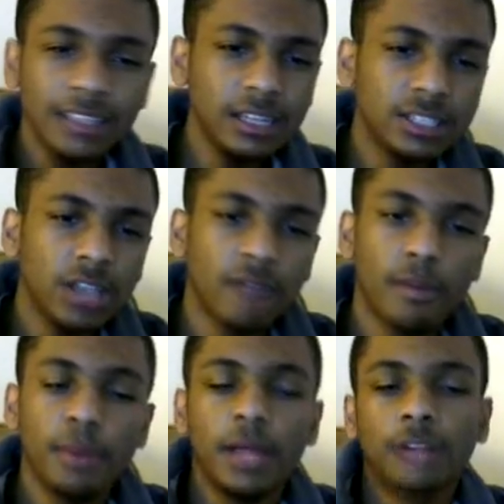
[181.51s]
gonna suck for
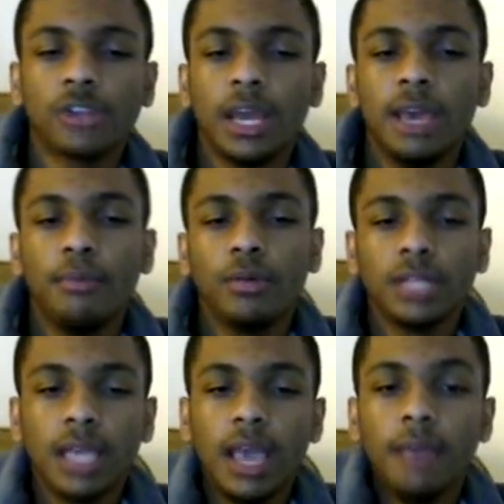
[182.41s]
people that are trying to import
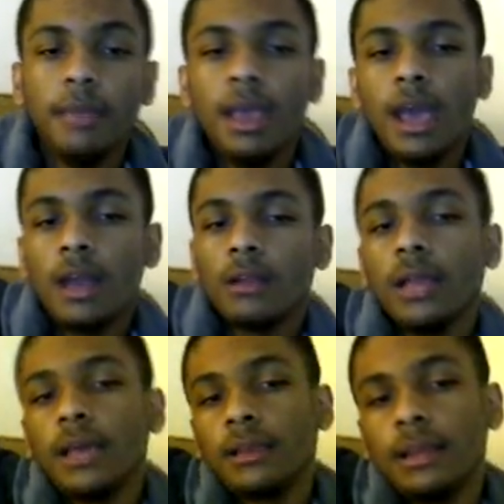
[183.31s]
the game and are
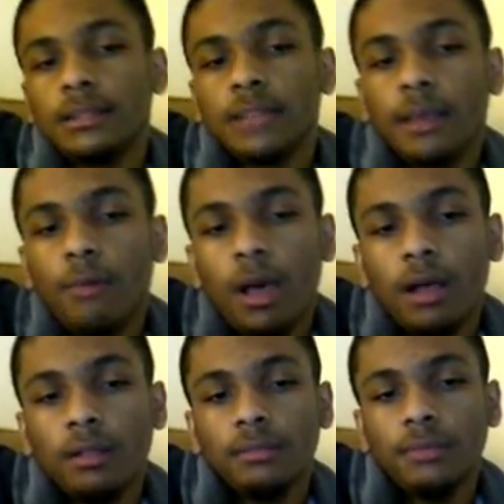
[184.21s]
like, and it's like,
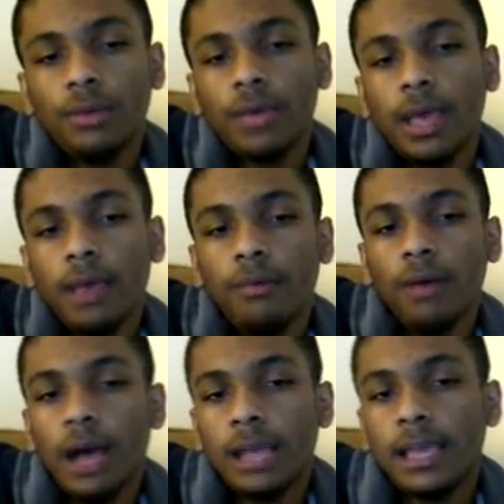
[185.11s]
well, okay,
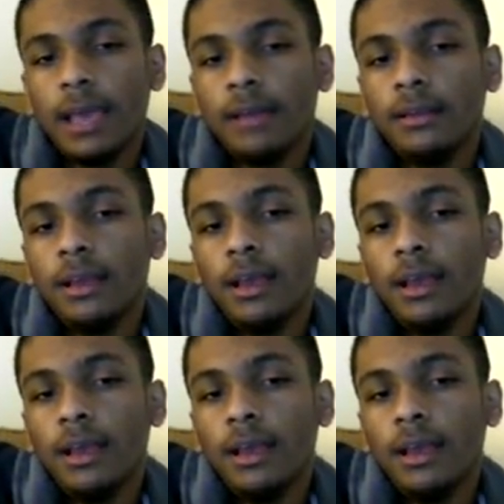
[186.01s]
well, I can't